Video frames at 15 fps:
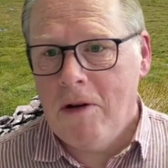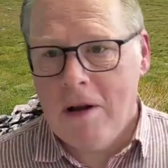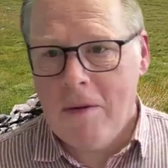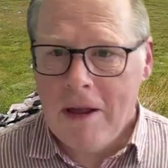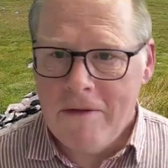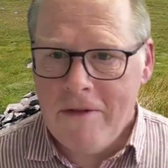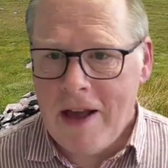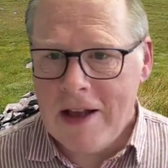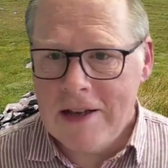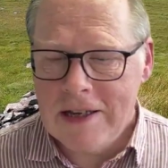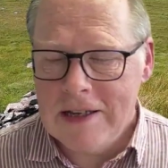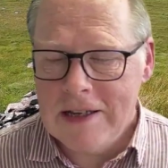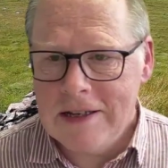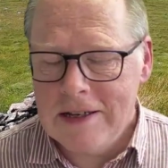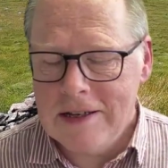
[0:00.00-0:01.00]
We have
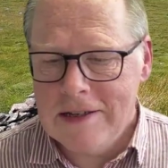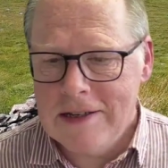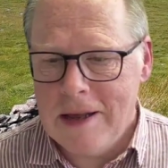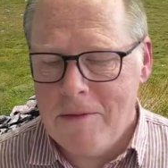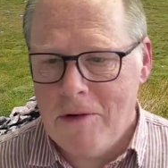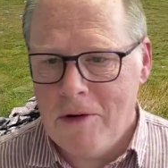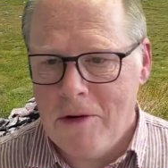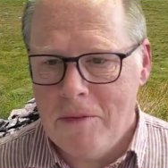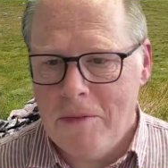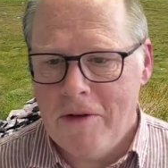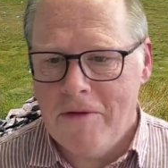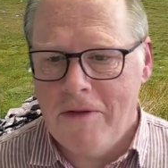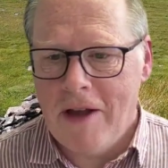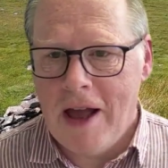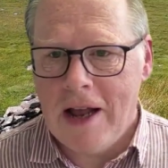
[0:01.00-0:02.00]
access to the same group
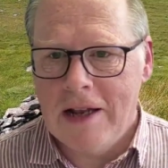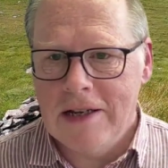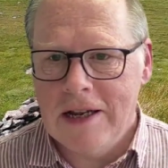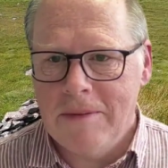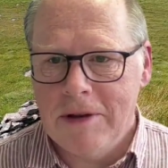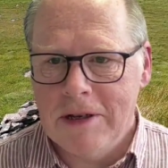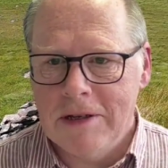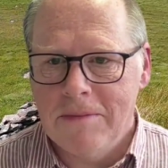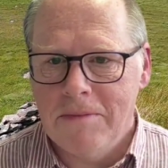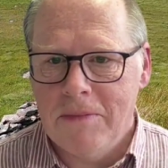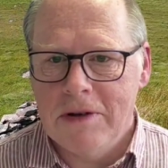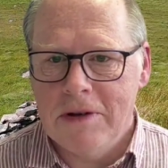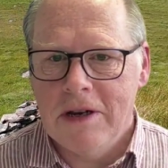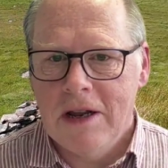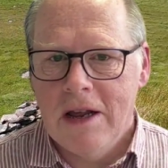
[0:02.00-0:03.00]
of academics, but